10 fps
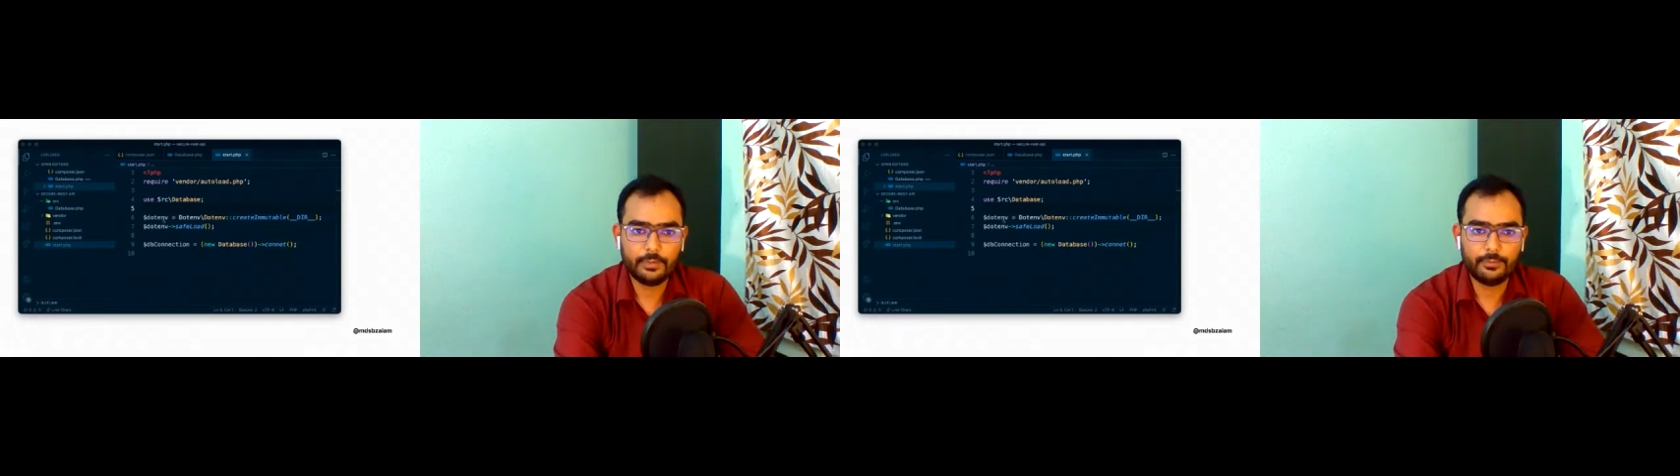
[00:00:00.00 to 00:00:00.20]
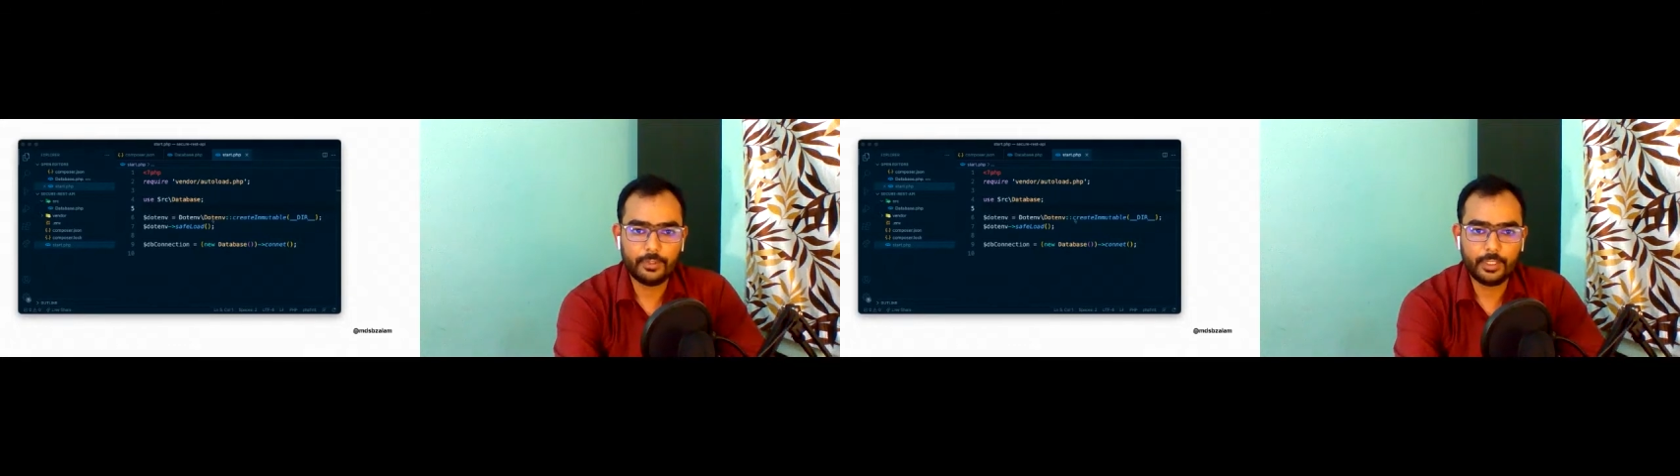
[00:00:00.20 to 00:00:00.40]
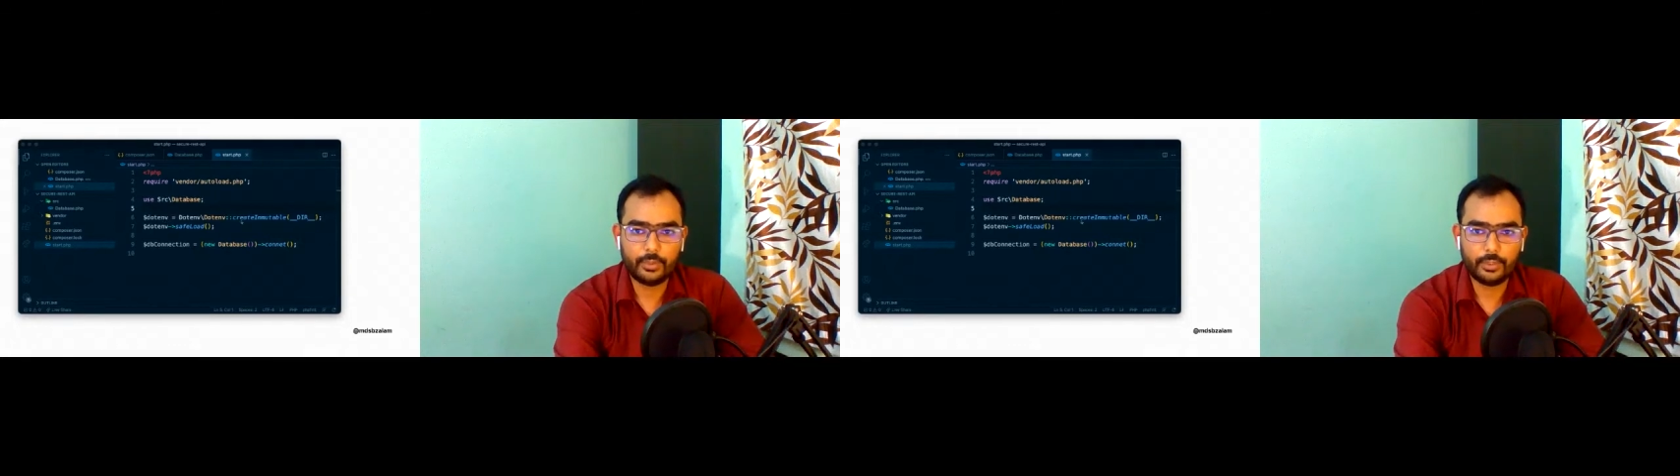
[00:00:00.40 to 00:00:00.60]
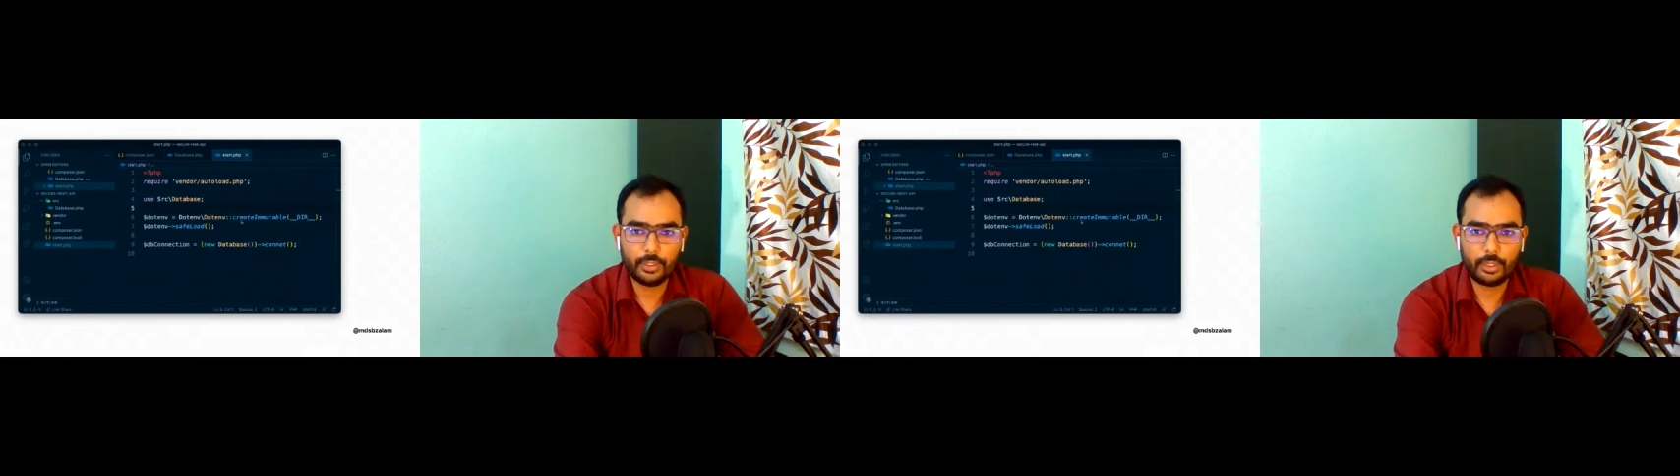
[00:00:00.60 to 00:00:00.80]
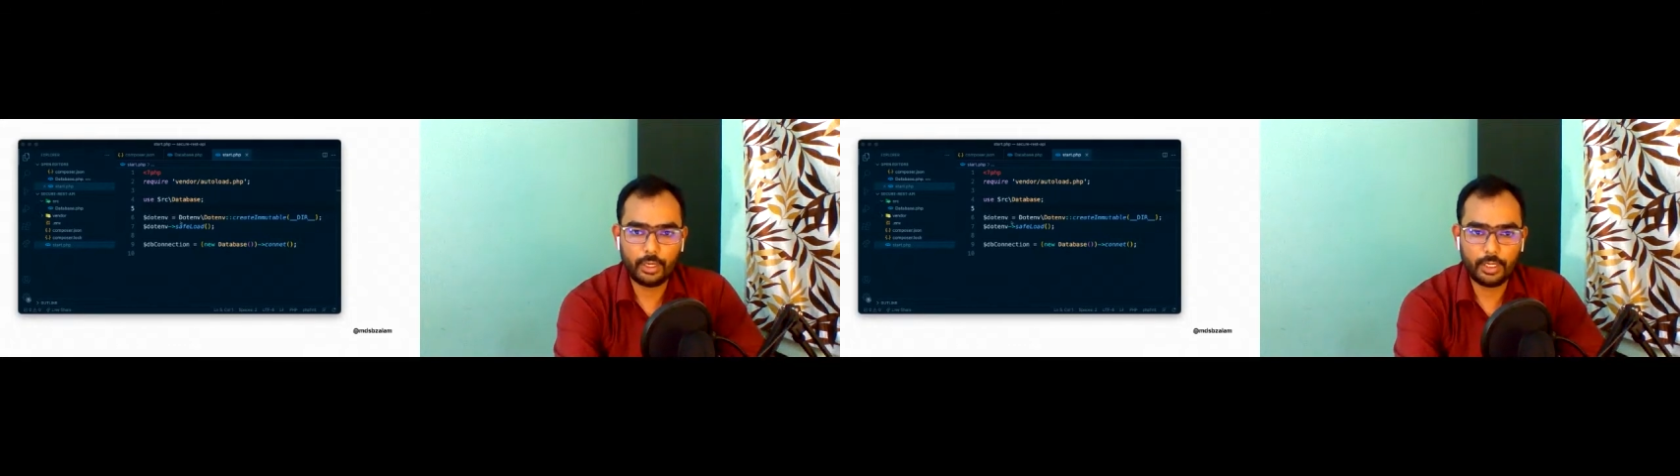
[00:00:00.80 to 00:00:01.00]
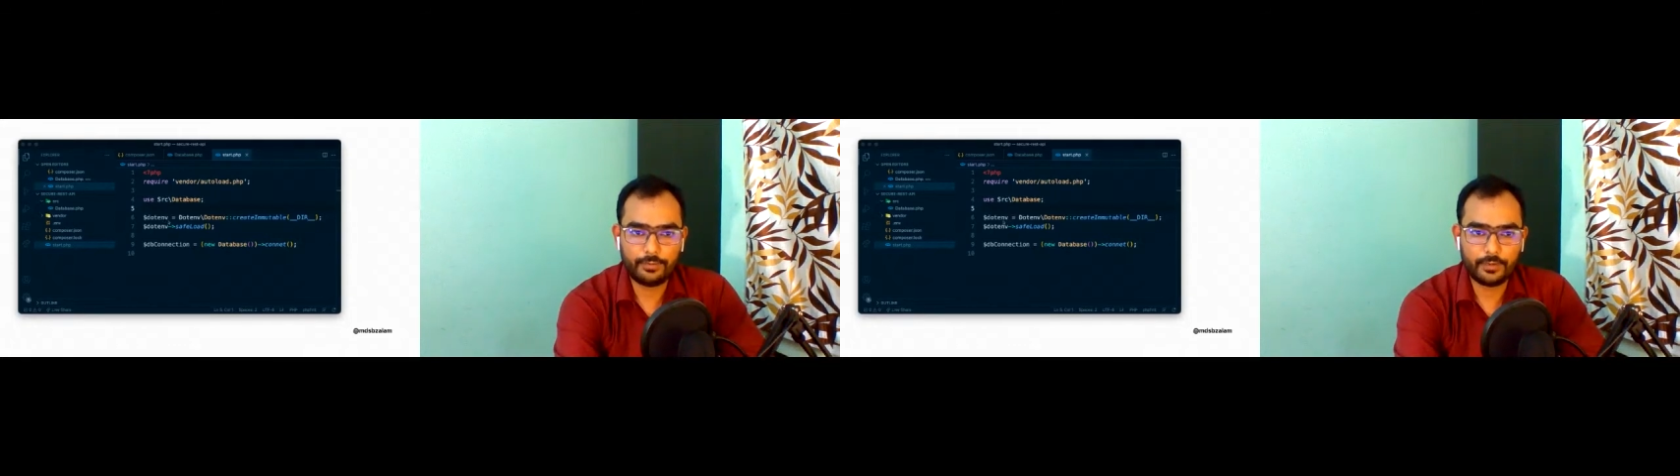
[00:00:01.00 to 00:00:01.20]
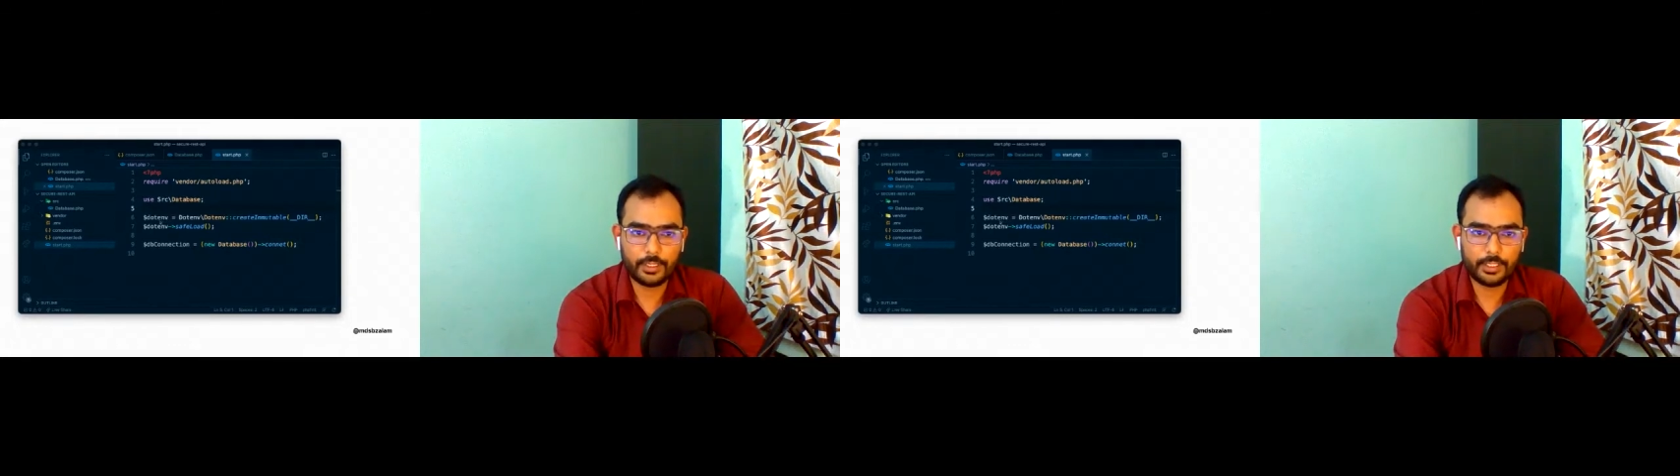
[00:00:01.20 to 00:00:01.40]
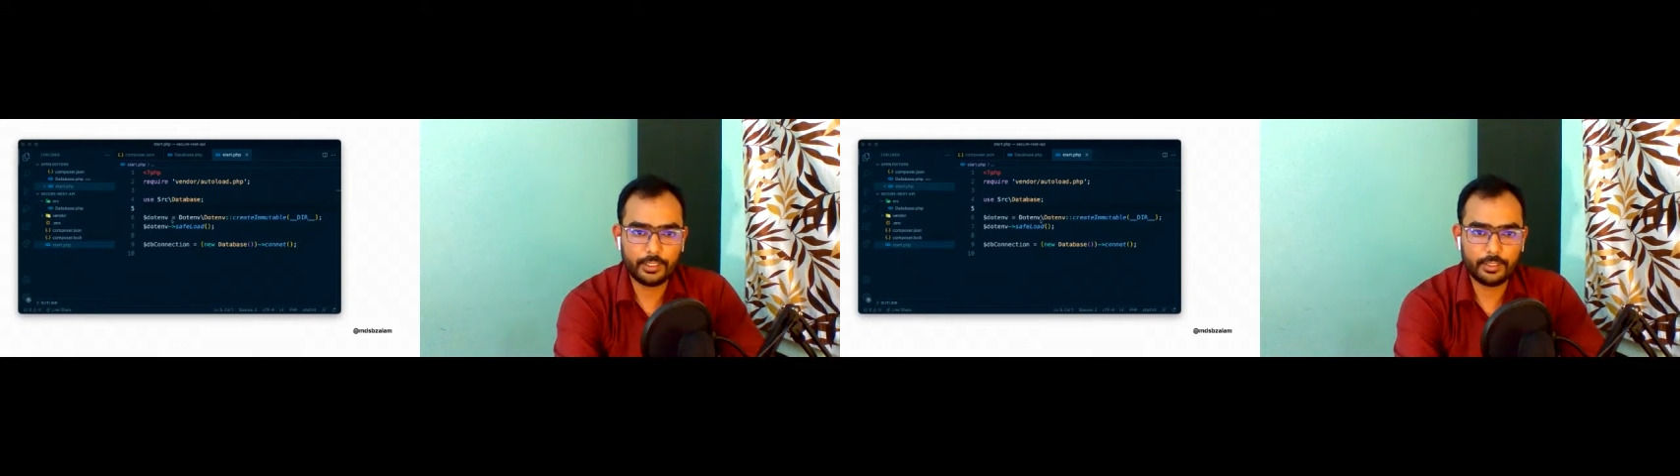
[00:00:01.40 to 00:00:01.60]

We will load all of our